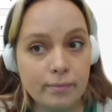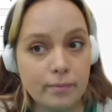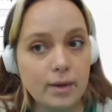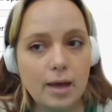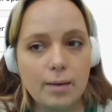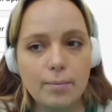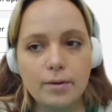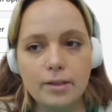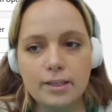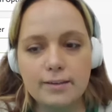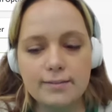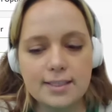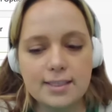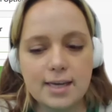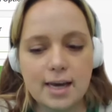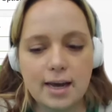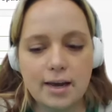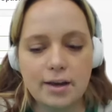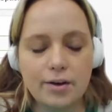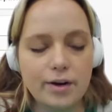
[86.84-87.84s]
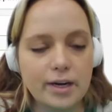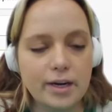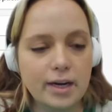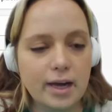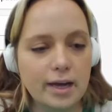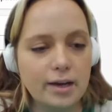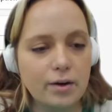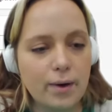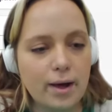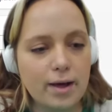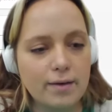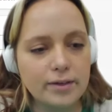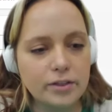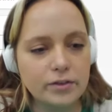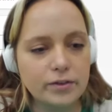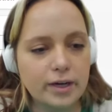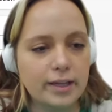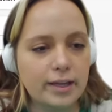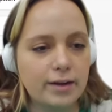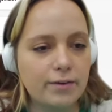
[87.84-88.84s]
I believe that's accurate. I don't have it
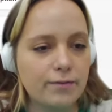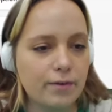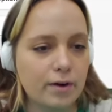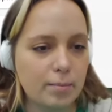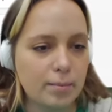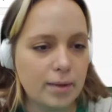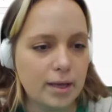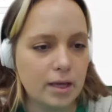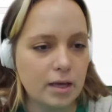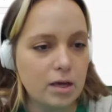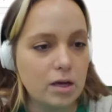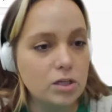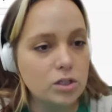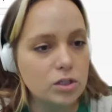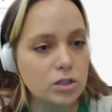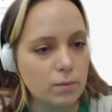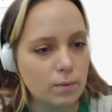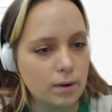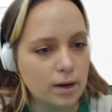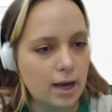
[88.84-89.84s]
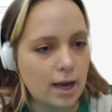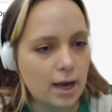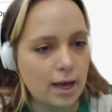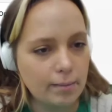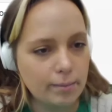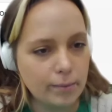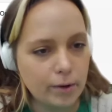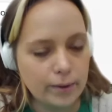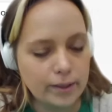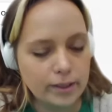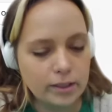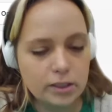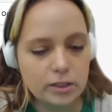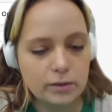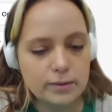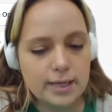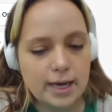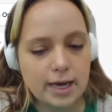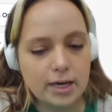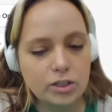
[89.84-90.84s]
directly in front of me. So what I'm going to do
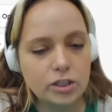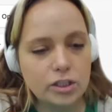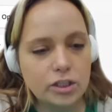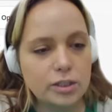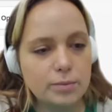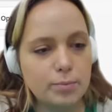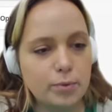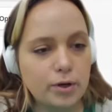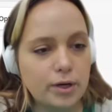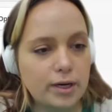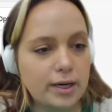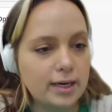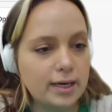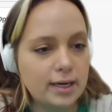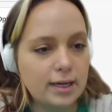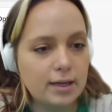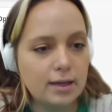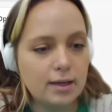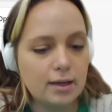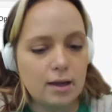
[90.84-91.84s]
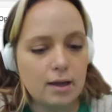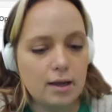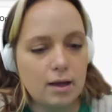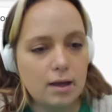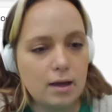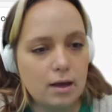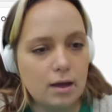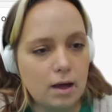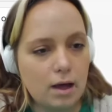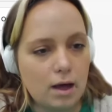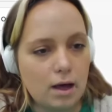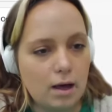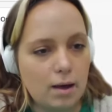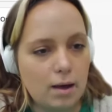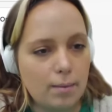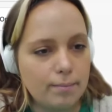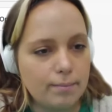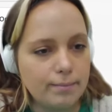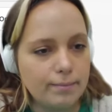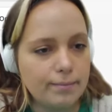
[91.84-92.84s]
is actually just put in
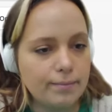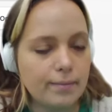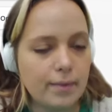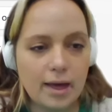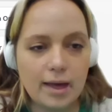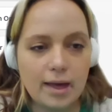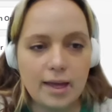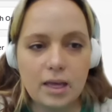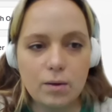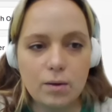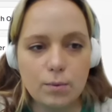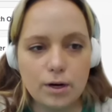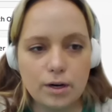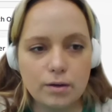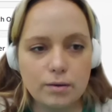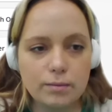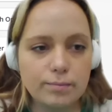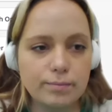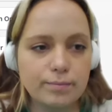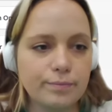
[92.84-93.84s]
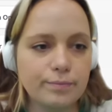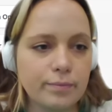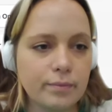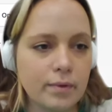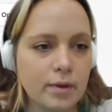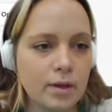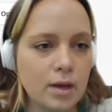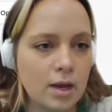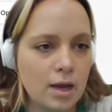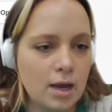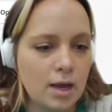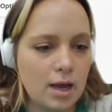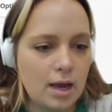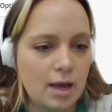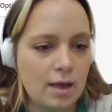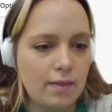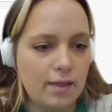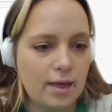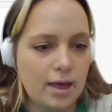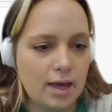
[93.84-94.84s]
a keyword.
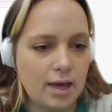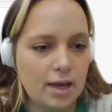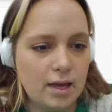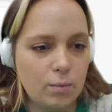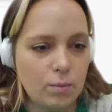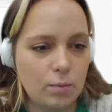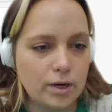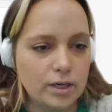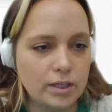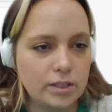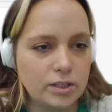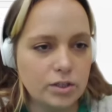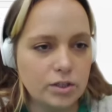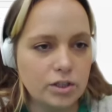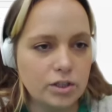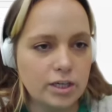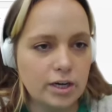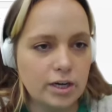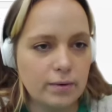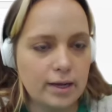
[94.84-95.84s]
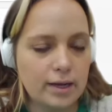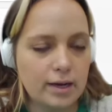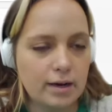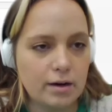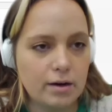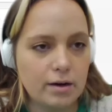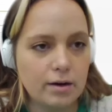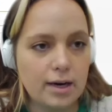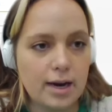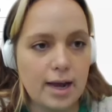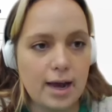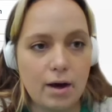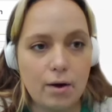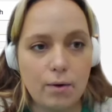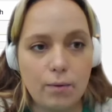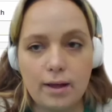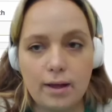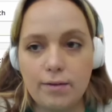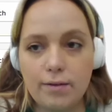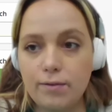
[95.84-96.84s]
And then we're going to search down here. Now,
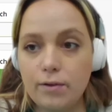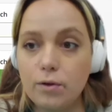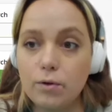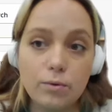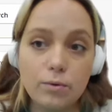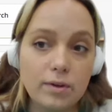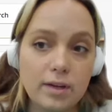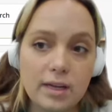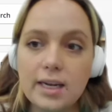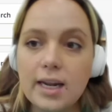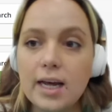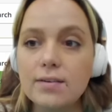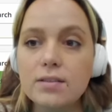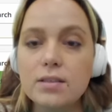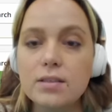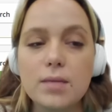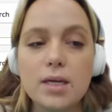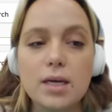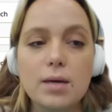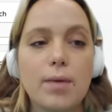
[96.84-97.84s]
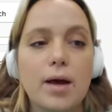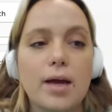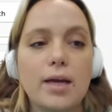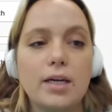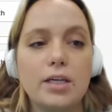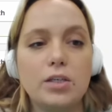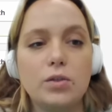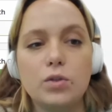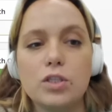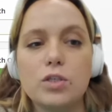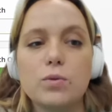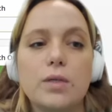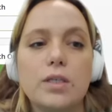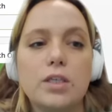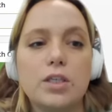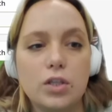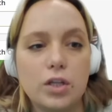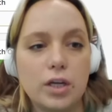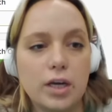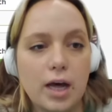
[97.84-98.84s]
if you didn't have something in mind and you just wanted
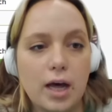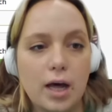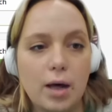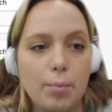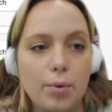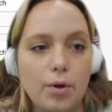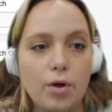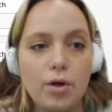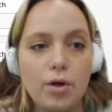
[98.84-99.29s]
to look up